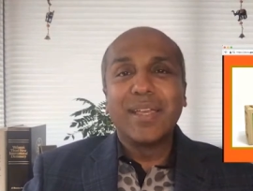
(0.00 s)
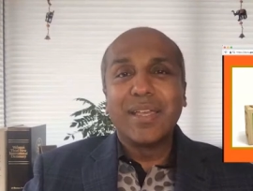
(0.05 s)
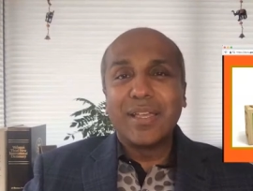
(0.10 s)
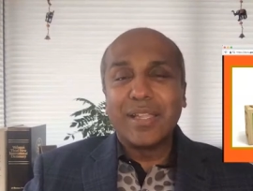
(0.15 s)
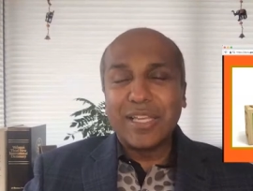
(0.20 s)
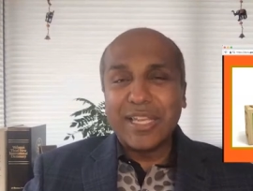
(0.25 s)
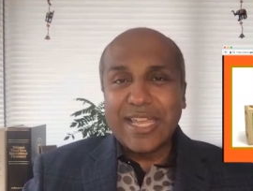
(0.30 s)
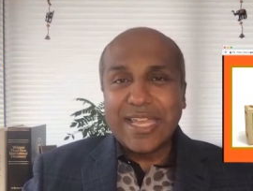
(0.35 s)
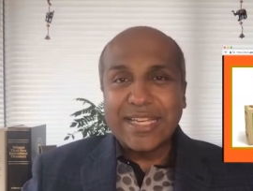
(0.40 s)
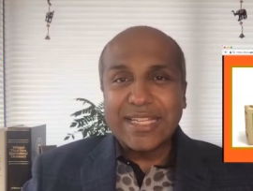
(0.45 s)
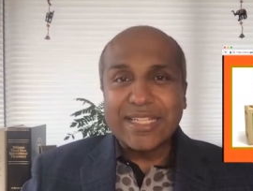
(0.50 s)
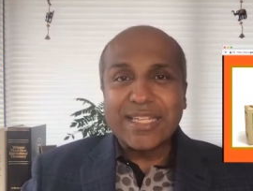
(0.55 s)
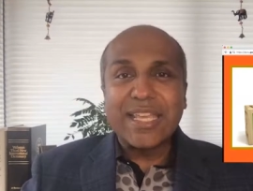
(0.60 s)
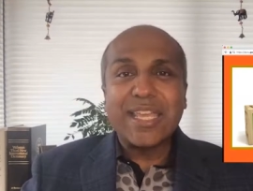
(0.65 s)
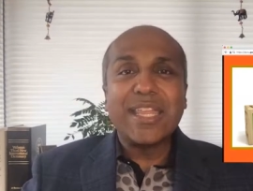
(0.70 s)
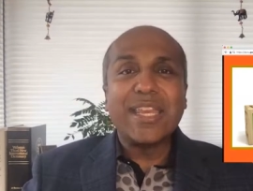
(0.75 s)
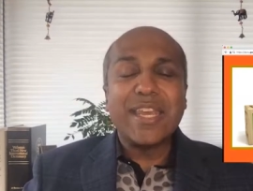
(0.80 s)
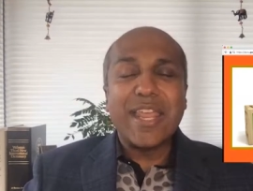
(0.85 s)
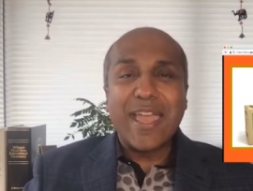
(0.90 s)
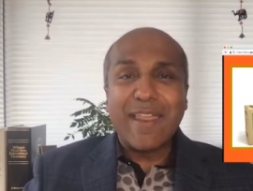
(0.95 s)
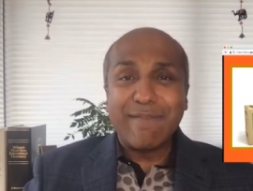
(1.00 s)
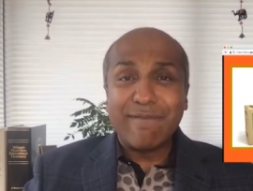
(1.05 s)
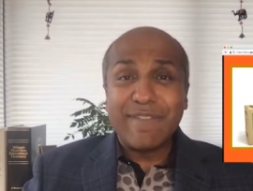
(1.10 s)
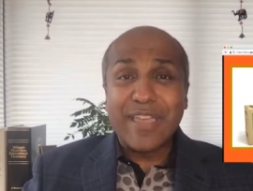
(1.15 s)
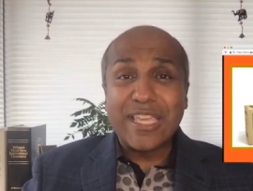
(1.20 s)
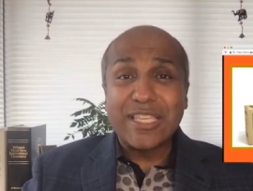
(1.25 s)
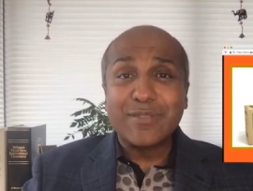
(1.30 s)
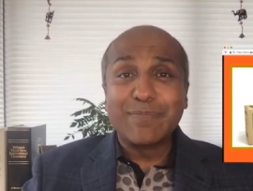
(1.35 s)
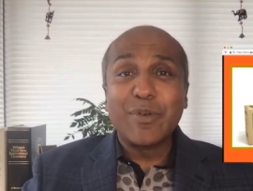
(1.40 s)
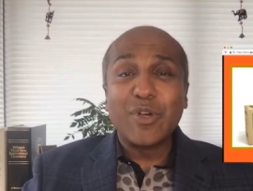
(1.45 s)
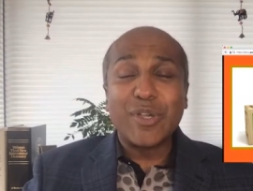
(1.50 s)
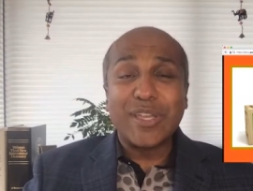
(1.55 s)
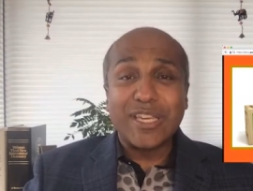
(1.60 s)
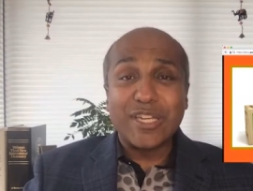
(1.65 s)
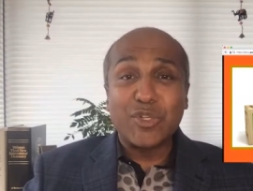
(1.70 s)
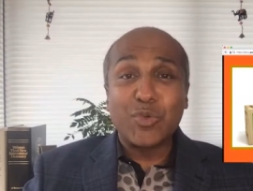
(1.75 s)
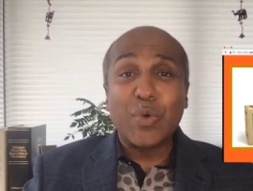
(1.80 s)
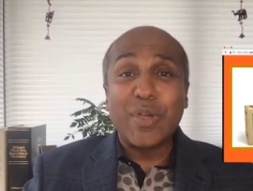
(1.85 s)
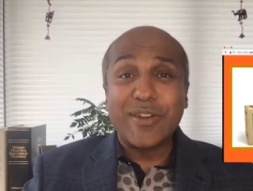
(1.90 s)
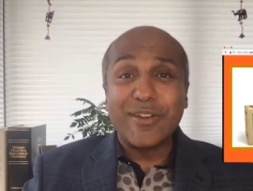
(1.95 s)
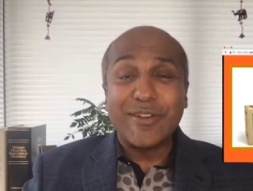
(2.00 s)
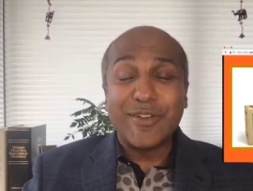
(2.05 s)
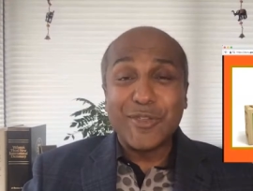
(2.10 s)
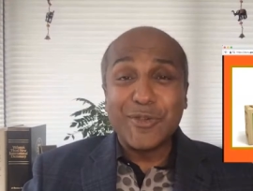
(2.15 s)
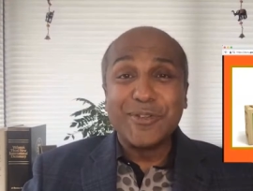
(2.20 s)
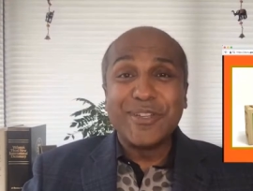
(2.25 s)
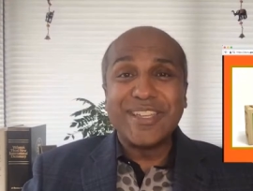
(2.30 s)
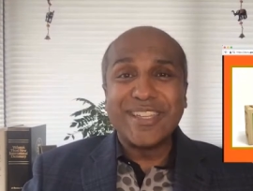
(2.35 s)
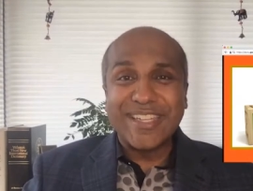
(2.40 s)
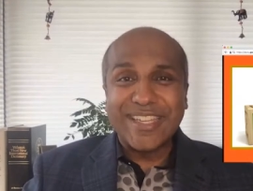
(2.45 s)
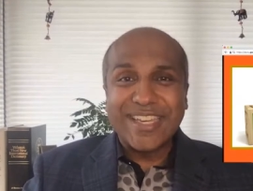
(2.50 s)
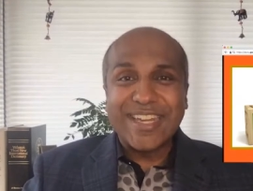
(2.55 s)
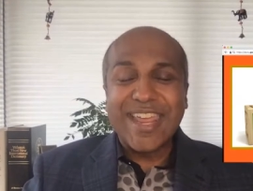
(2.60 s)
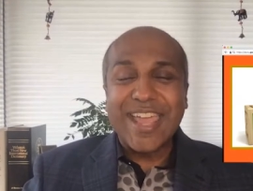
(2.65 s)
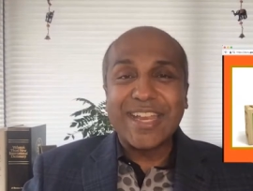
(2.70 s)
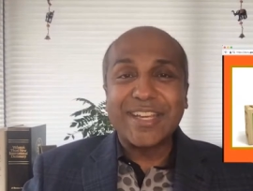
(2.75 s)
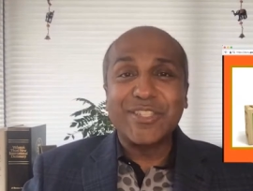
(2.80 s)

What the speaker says: LinkedIn and Facebook and Twitter, you can connect.